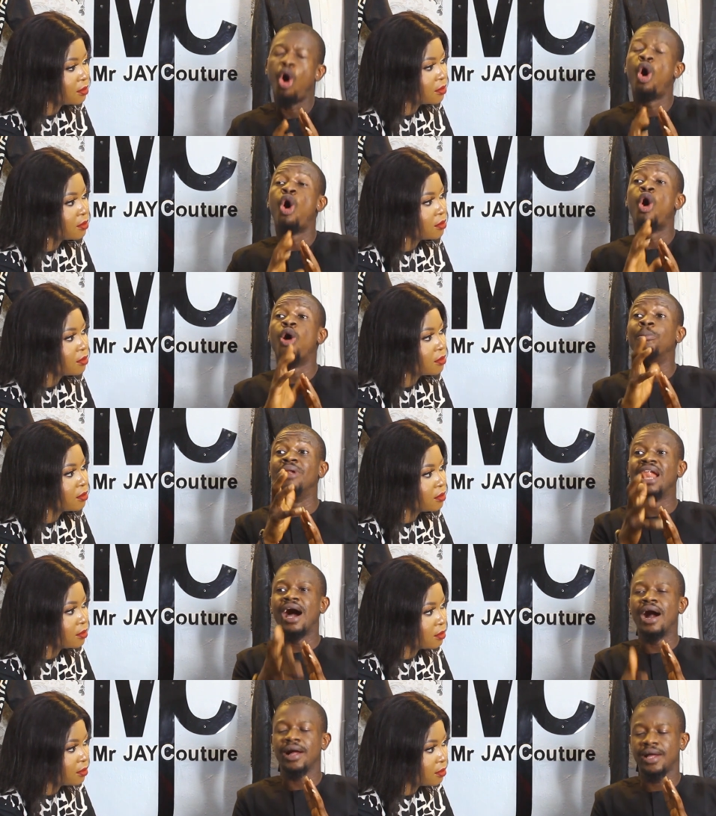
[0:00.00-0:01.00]
Speaker 1: or
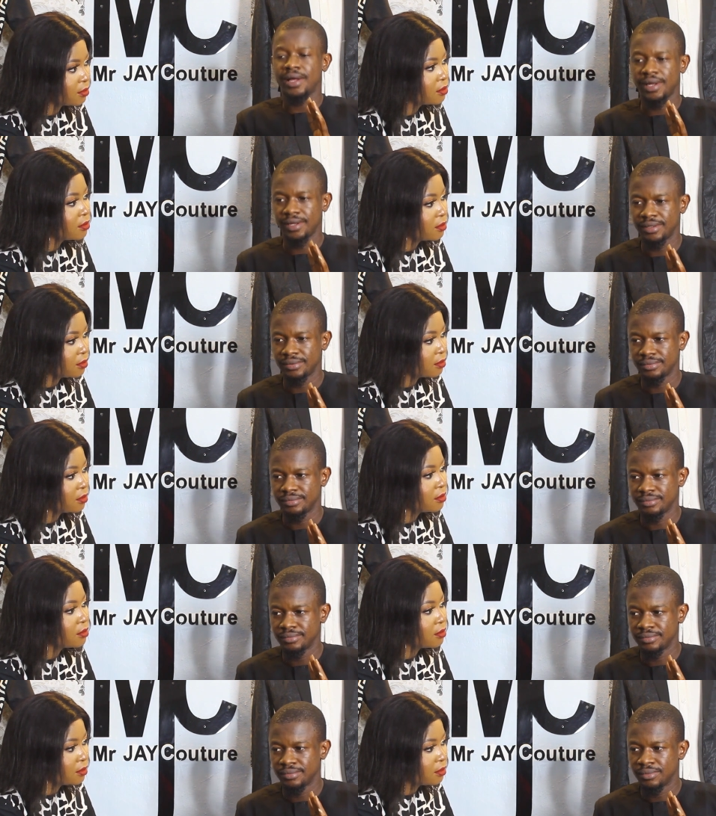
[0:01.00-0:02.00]
black?
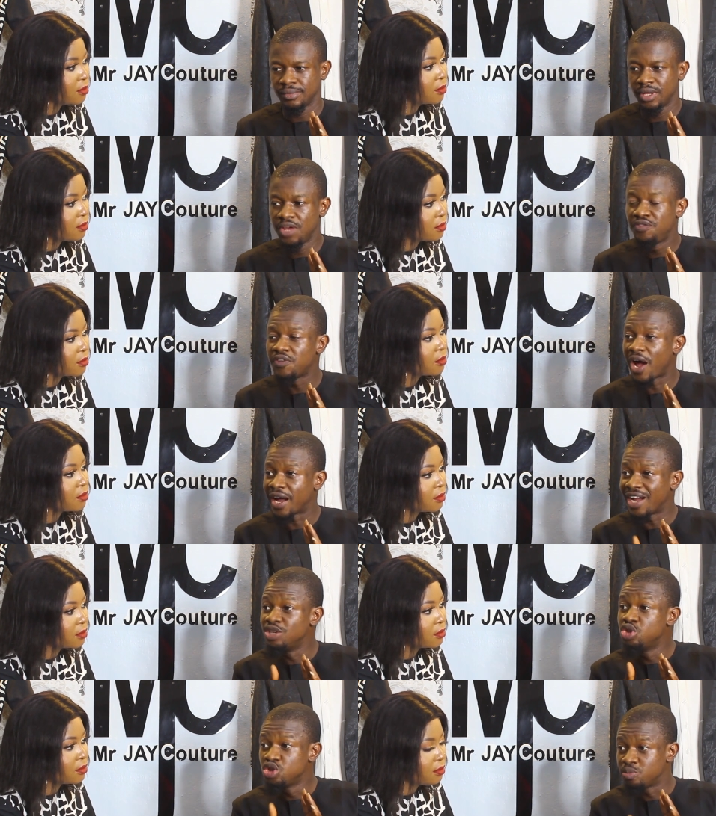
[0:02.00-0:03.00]
if I
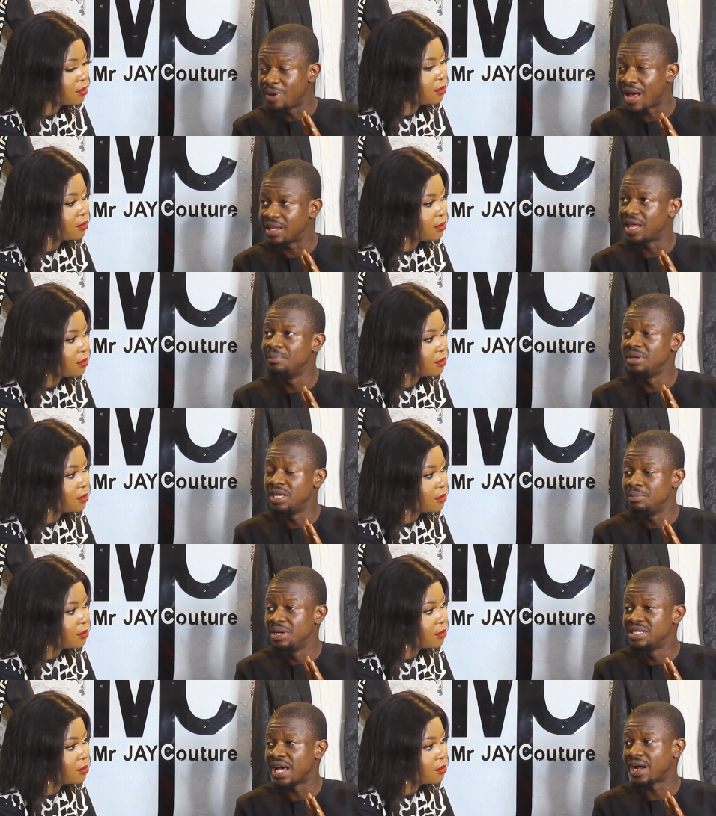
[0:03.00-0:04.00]
can use black, then it
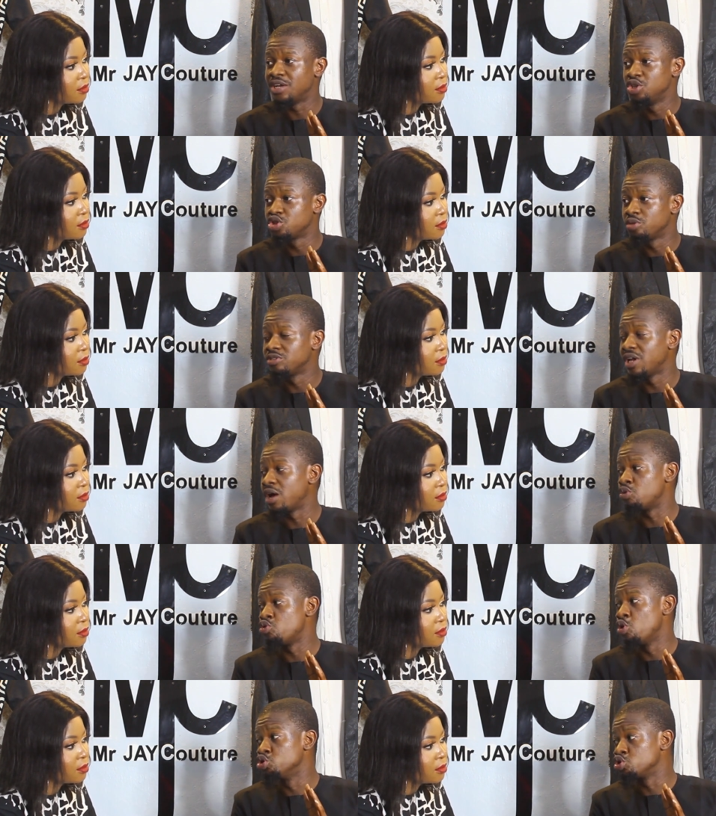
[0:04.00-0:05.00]
means I can use something like
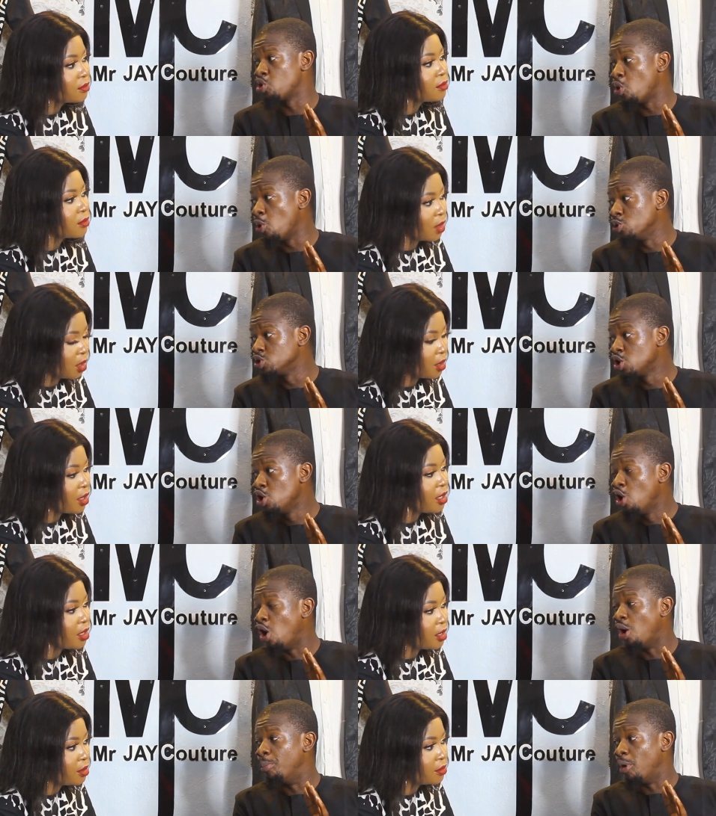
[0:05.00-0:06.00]
rose gold
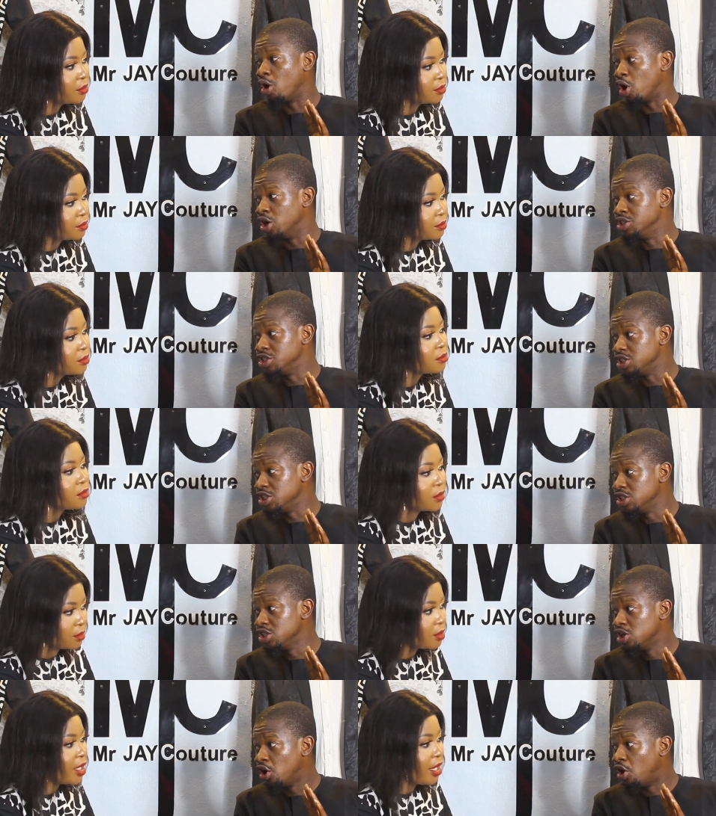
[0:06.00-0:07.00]
okay. or
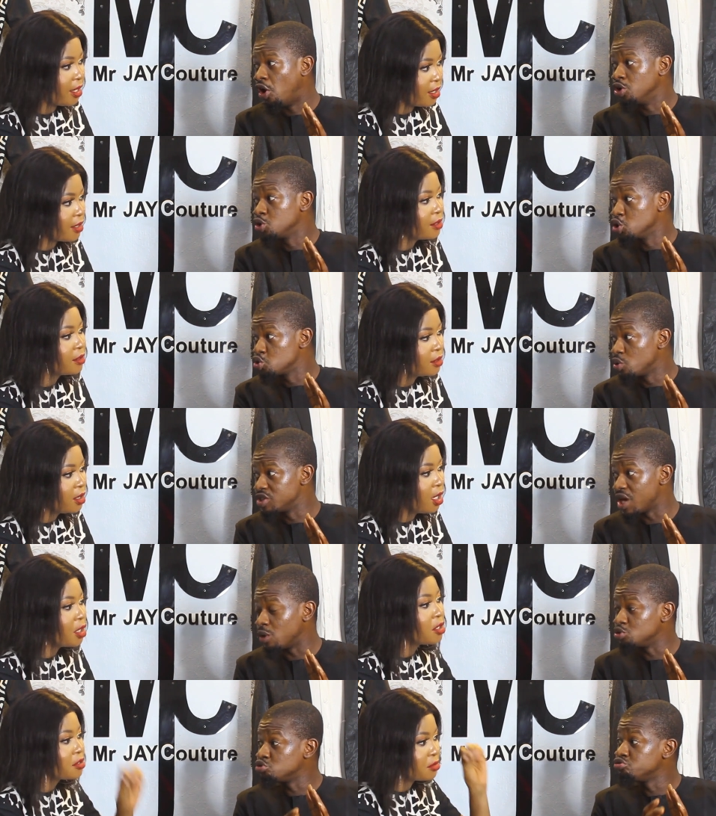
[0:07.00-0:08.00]
burgundy yeah. or those ones
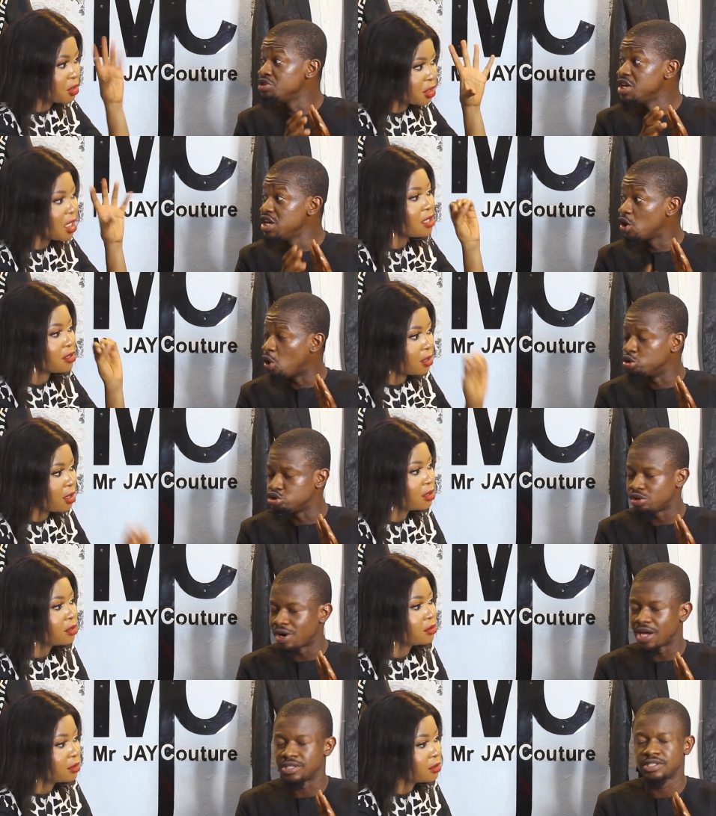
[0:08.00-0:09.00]
that those really
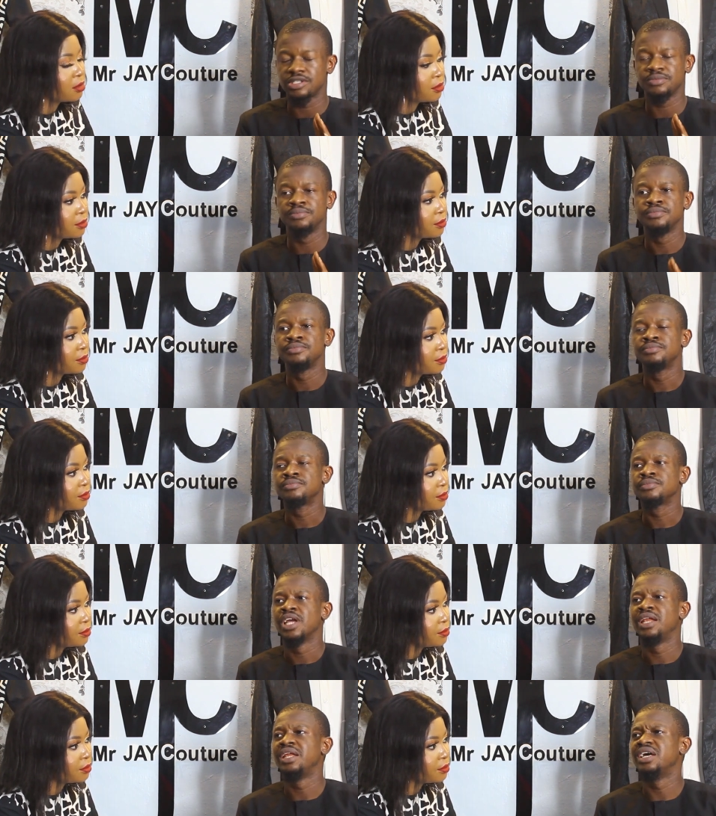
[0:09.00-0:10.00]
contrast.
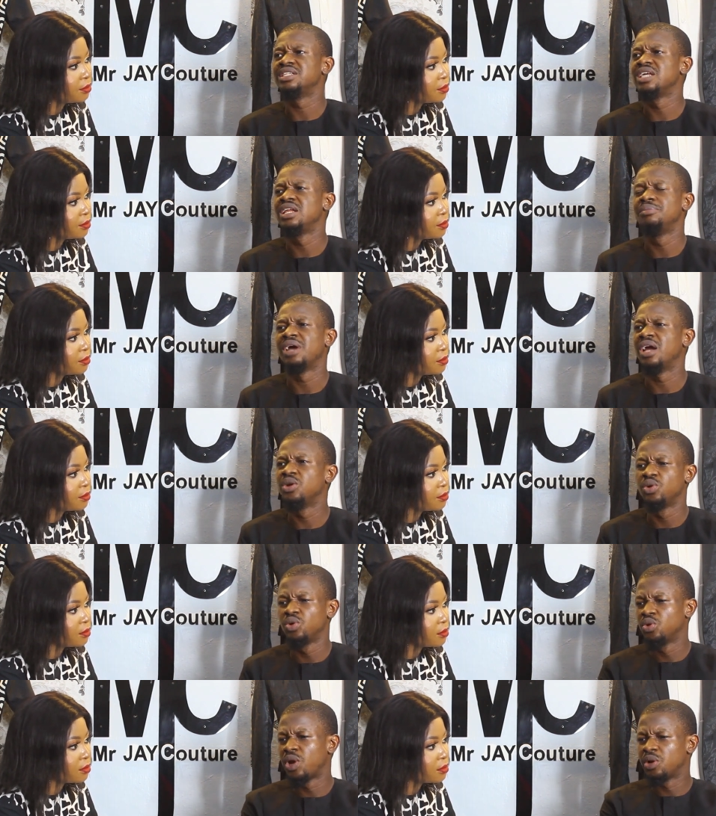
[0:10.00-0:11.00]
And then you are telling me, ah, no,
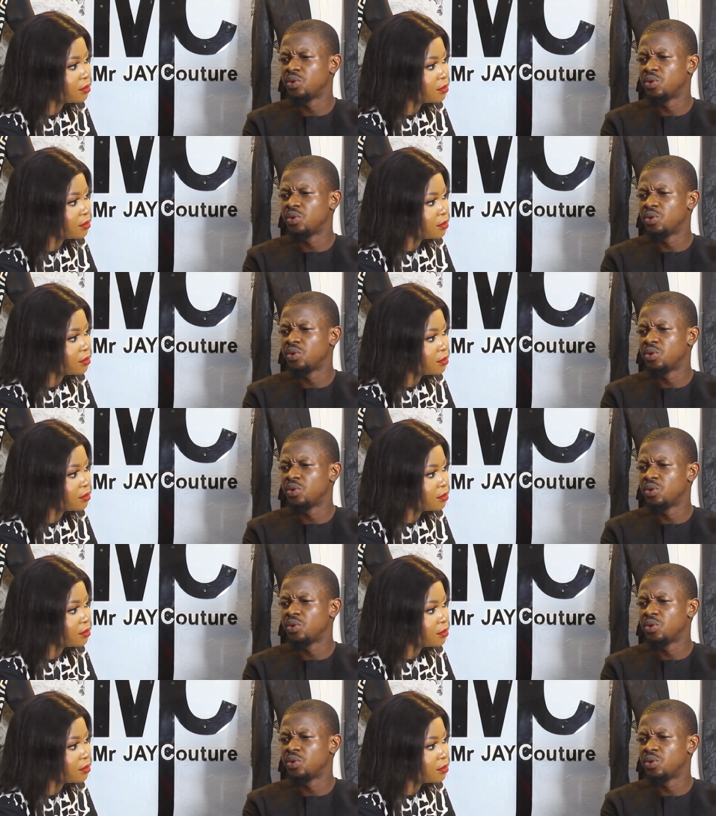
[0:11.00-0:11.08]
no, no, I